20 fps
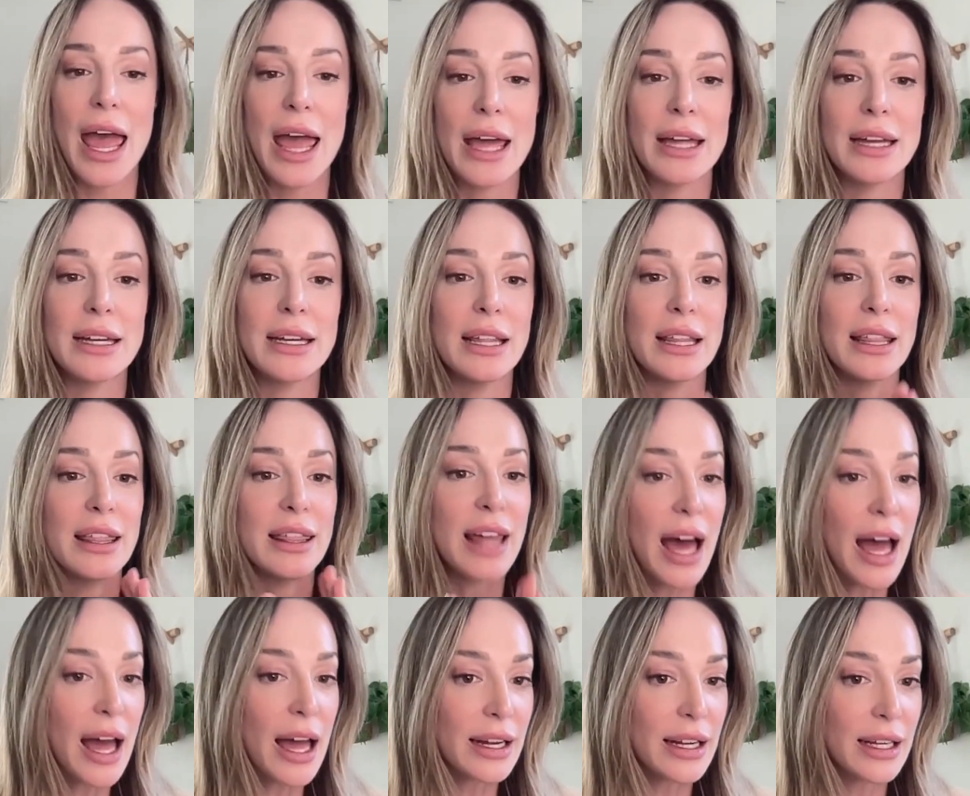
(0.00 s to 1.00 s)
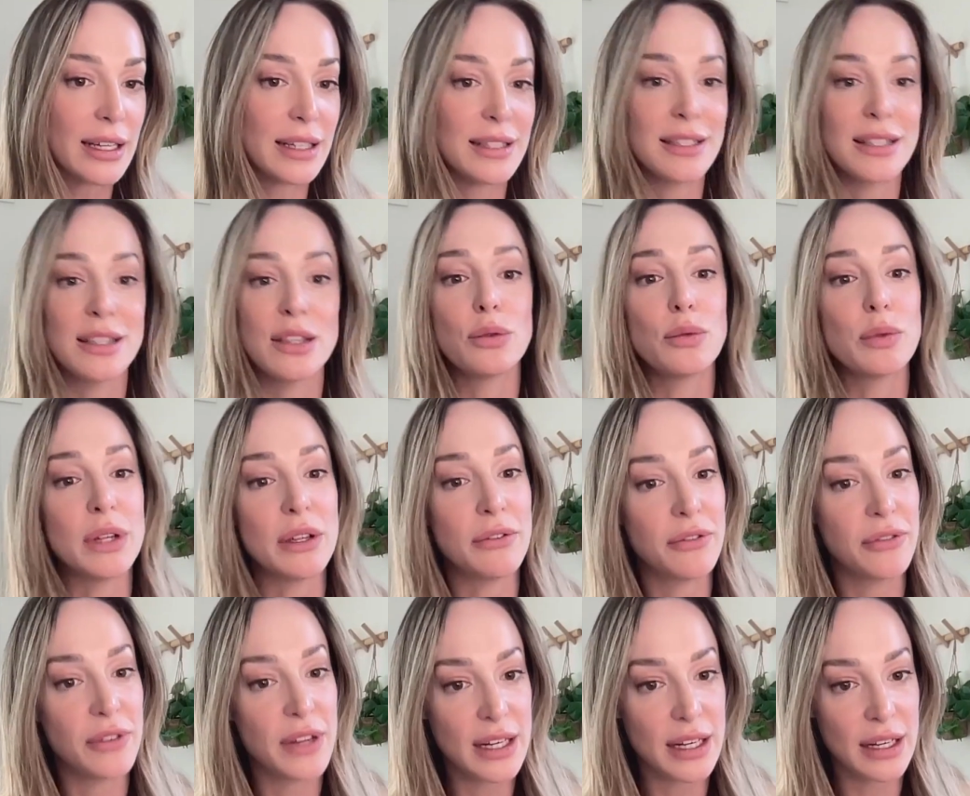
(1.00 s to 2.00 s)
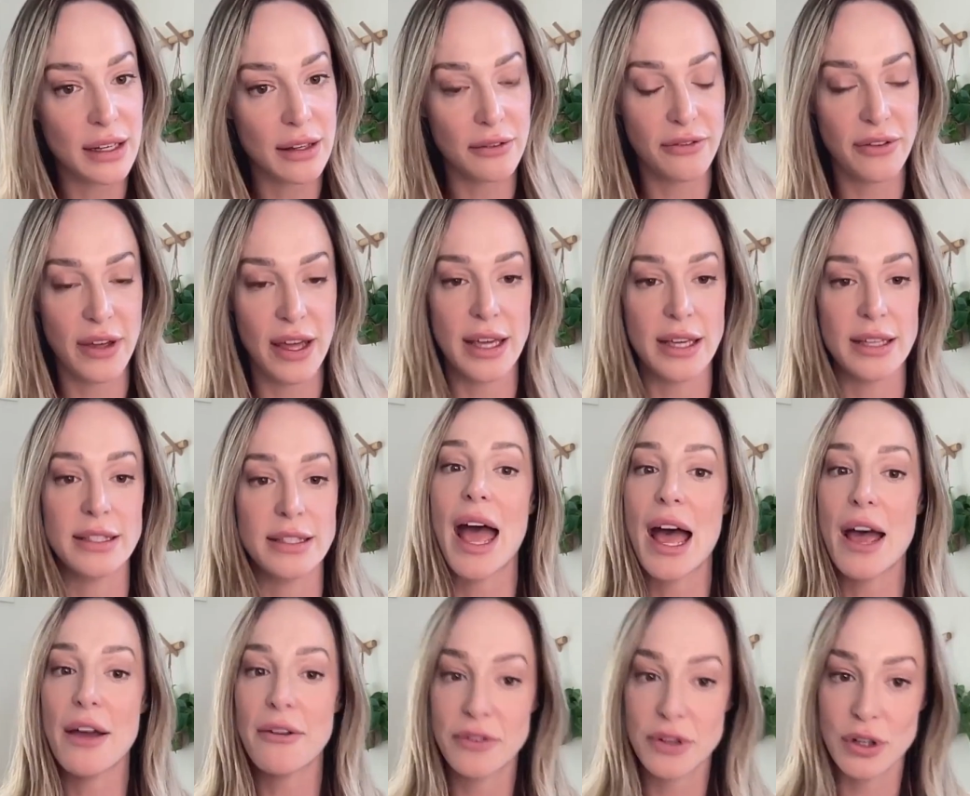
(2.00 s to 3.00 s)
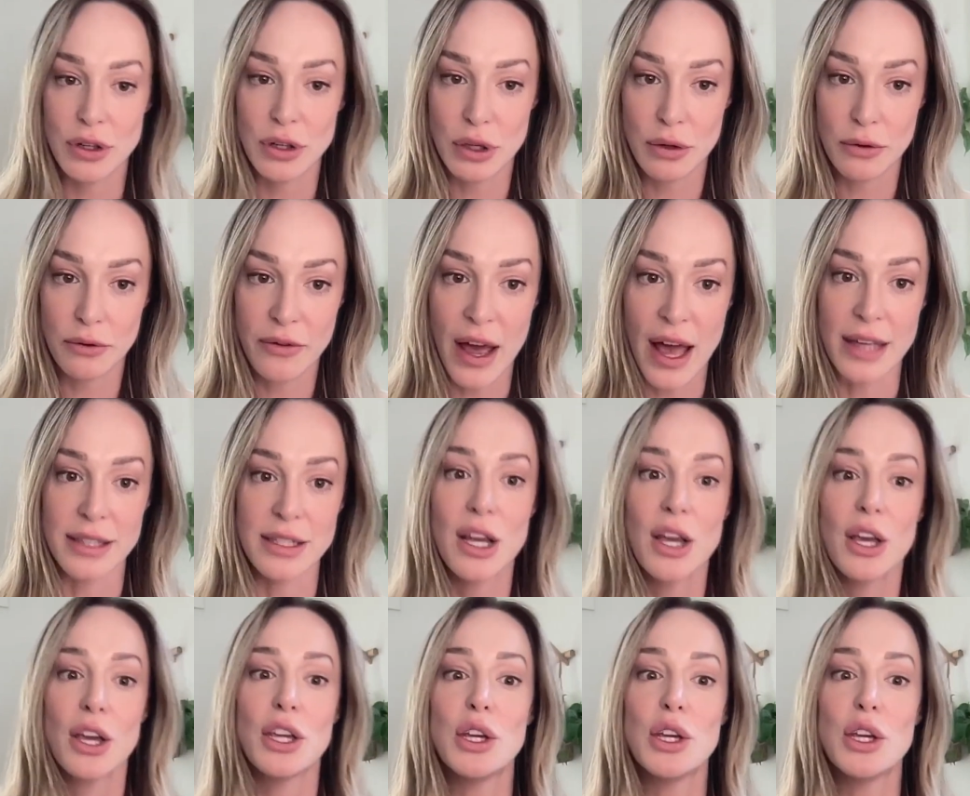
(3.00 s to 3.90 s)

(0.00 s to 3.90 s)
And that is the refeeding phase after you fast.